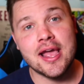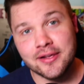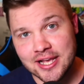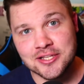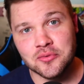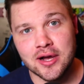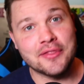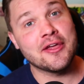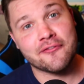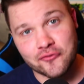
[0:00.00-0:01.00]
And guess
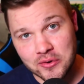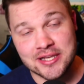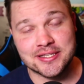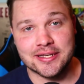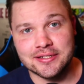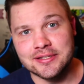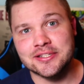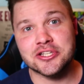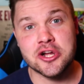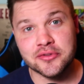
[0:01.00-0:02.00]
what? They're freezing.
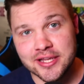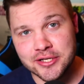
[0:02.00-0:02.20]
So you know what they